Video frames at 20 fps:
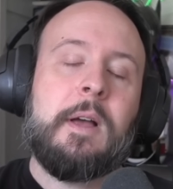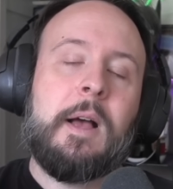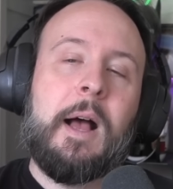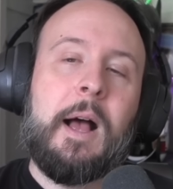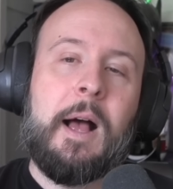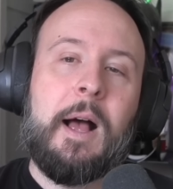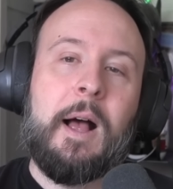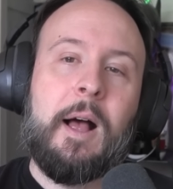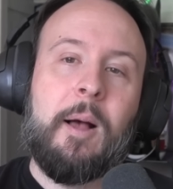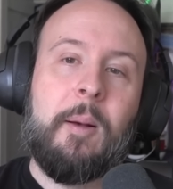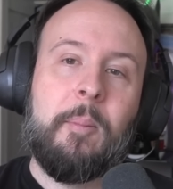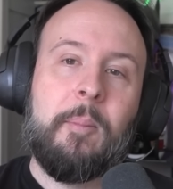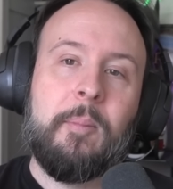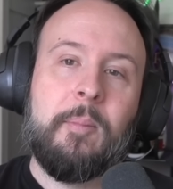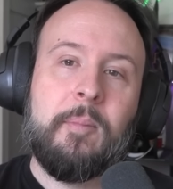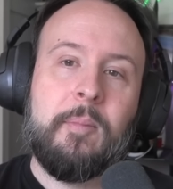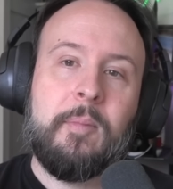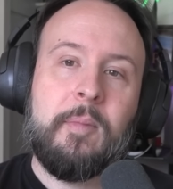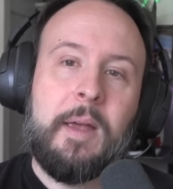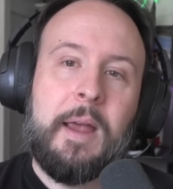
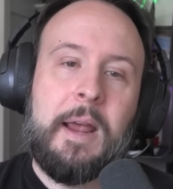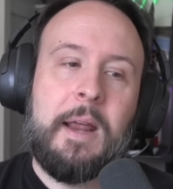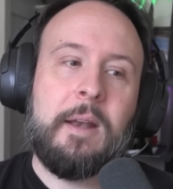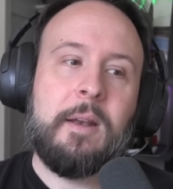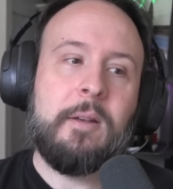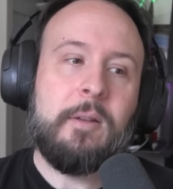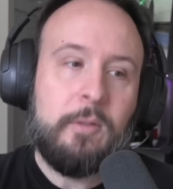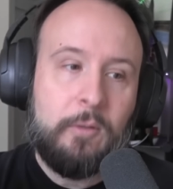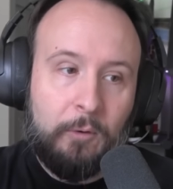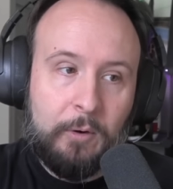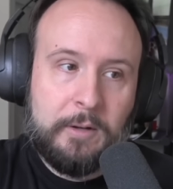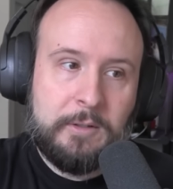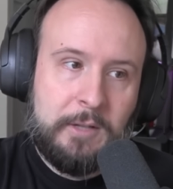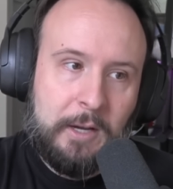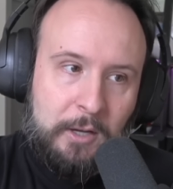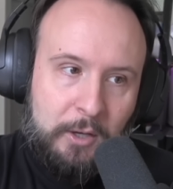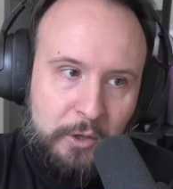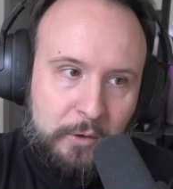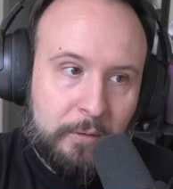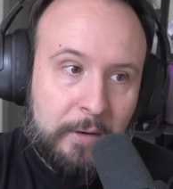And Lawrence, I
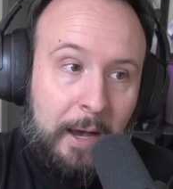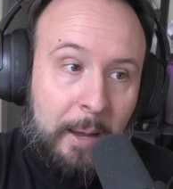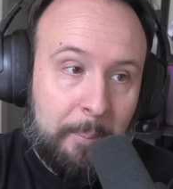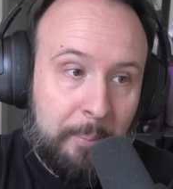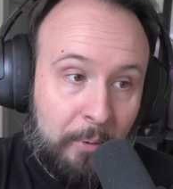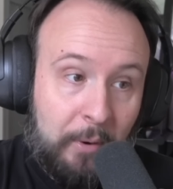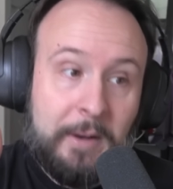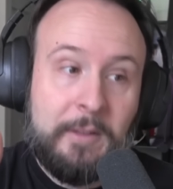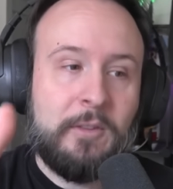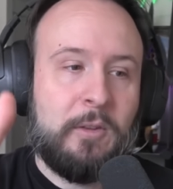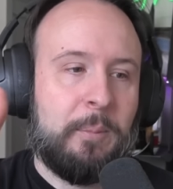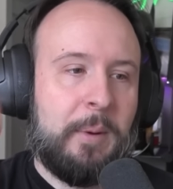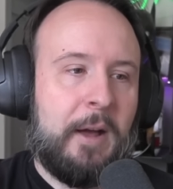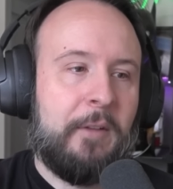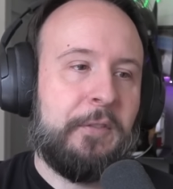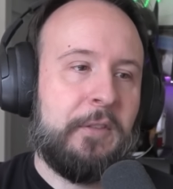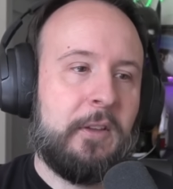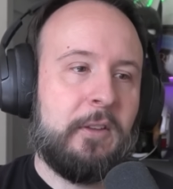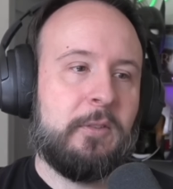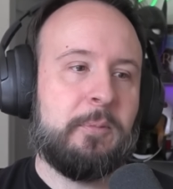know you've got points
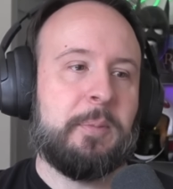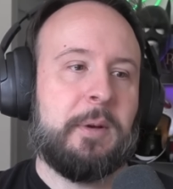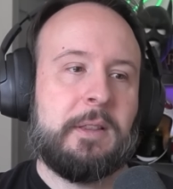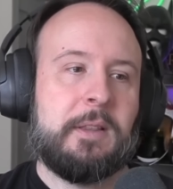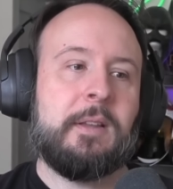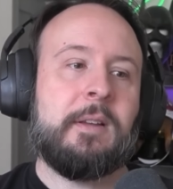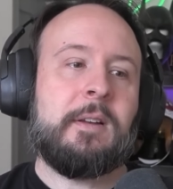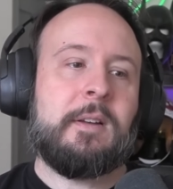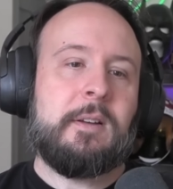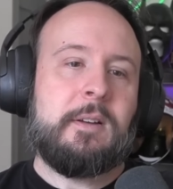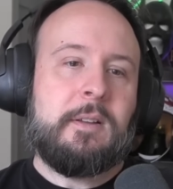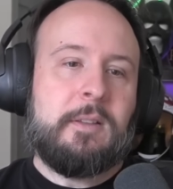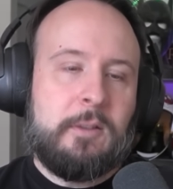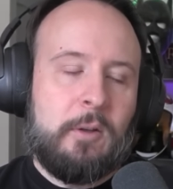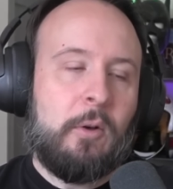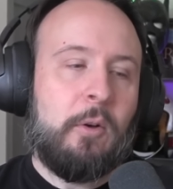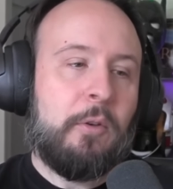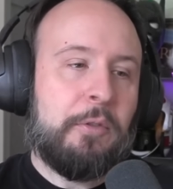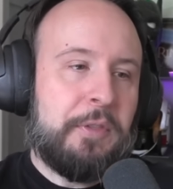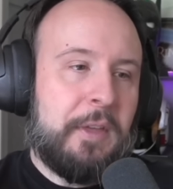about this, but the
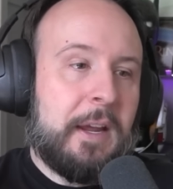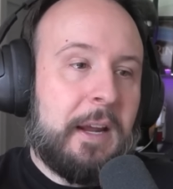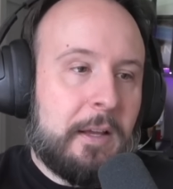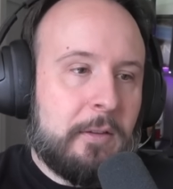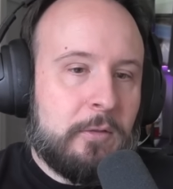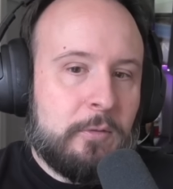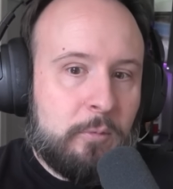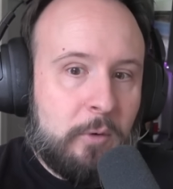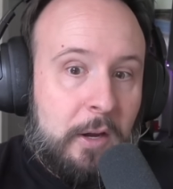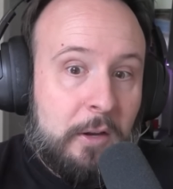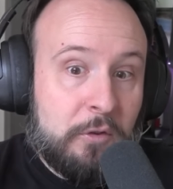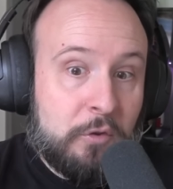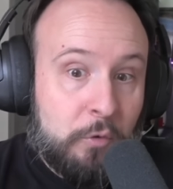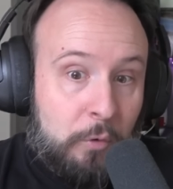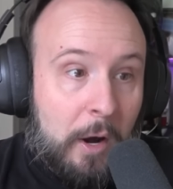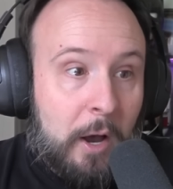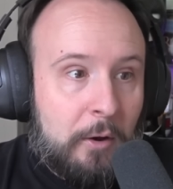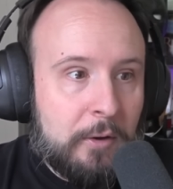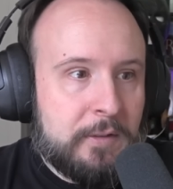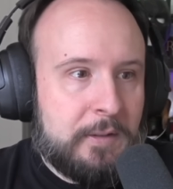whole thing is
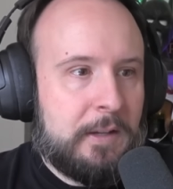gross.